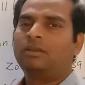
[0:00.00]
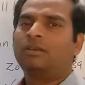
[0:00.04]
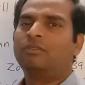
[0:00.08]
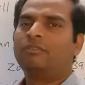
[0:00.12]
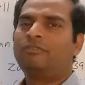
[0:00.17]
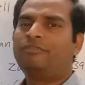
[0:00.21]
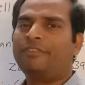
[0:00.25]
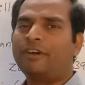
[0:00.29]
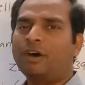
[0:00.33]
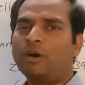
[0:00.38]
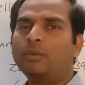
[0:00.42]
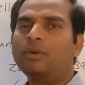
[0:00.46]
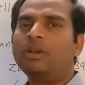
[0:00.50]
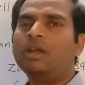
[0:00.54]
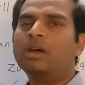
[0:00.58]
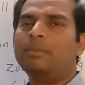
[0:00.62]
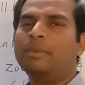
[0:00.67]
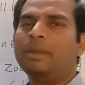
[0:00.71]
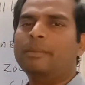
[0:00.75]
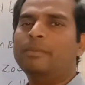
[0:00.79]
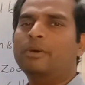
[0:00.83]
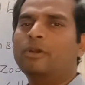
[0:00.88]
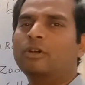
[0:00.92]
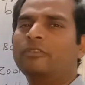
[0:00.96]
founder
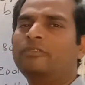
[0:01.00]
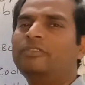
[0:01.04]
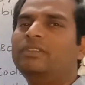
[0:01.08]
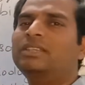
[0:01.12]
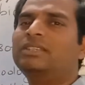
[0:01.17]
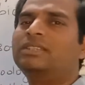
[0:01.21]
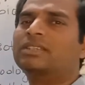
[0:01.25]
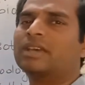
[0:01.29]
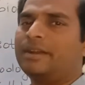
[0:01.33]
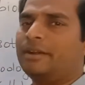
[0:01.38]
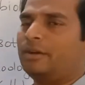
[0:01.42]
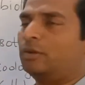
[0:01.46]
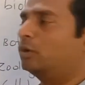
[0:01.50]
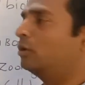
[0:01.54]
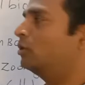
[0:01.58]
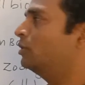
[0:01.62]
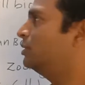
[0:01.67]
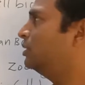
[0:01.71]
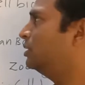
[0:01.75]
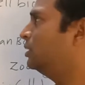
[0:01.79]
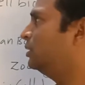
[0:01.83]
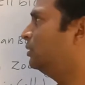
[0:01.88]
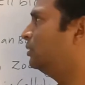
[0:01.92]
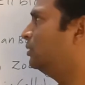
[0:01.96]
member of this
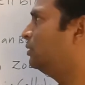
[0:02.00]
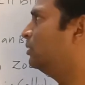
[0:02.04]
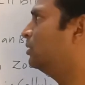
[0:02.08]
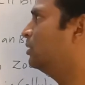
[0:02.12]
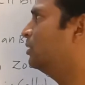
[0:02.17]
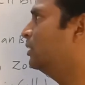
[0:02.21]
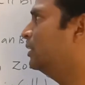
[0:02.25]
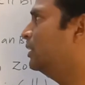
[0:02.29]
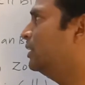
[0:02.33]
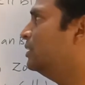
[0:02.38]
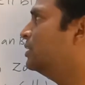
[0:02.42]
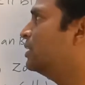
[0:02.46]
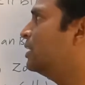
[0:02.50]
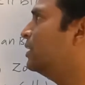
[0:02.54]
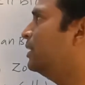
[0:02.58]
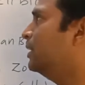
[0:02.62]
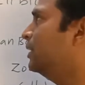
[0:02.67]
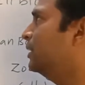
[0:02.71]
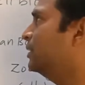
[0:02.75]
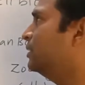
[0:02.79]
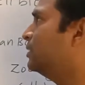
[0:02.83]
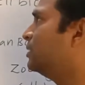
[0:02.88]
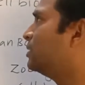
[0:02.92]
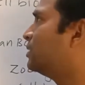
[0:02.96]
cytology? The reason
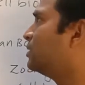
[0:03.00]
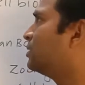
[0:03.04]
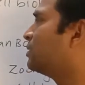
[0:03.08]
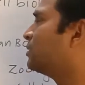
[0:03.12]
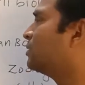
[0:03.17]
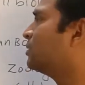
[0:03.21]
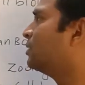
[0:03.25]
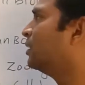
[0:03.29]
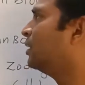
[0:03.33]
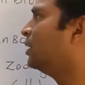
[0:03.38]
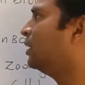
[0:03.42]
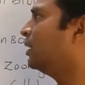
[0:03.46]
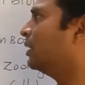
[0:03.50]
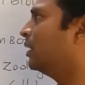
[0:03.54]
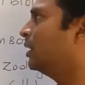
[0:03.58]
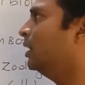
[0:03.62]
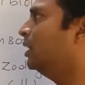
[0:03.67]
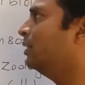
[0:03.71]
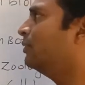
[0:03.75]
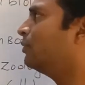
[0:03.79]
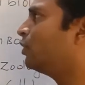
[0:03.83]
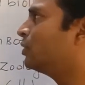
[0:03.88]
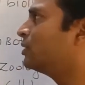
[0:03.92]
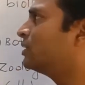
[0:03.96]
is
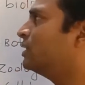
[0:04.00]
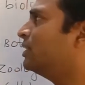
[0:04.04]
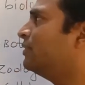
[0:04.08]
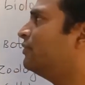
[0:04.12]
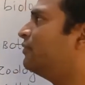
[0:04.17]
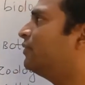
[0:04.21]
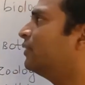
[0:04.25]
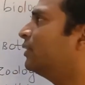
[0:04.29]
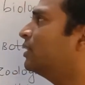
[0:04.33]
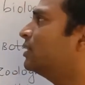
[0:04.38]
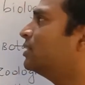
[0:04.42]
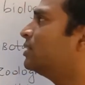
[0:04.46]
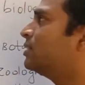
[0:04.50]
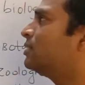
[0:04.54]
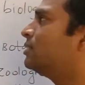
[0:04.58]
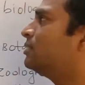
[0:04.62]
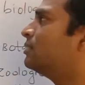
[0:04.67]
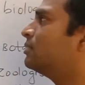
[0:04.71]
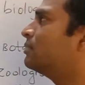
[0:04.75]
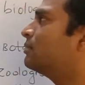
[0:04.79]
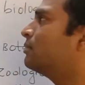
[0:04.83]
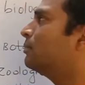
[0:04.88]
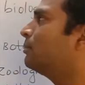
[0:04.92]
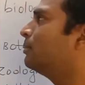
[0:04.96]
he was the first
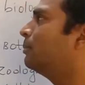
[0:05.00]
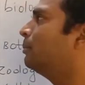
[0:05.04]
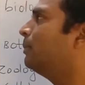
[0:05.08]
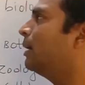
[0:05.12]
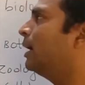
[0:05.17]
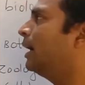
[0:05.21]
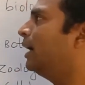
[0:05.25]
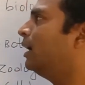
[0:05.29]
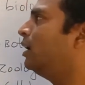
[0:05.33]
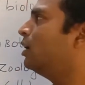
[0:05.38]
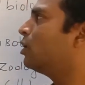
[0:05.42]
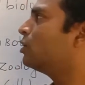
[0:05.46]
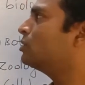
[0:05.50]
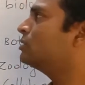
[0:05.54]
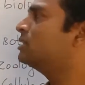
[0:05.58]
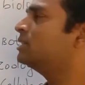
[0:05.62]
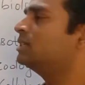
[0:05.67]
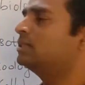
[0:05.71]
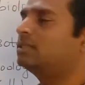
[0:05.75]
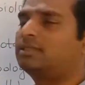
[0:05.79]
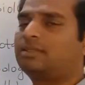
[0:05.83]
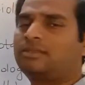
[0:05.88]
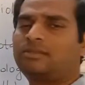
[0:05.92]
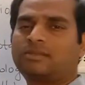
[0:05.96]

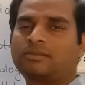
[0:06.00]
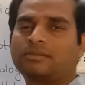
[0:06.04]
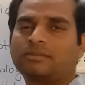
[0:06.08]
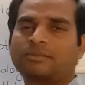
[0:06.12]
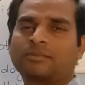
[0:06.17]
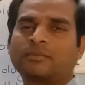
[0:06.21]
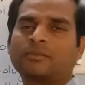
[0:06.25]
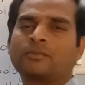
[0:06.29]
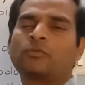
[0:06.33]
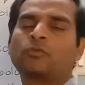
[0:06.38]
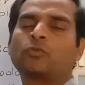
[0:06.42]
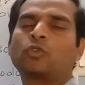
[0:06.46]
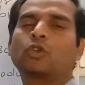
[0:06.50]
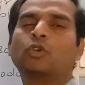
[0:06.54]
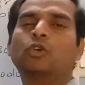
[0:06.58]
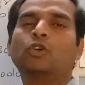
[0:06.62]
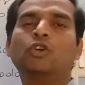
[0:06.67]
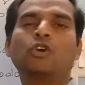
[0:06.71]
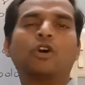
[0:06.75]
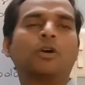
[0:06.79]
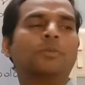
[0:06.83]
biologist who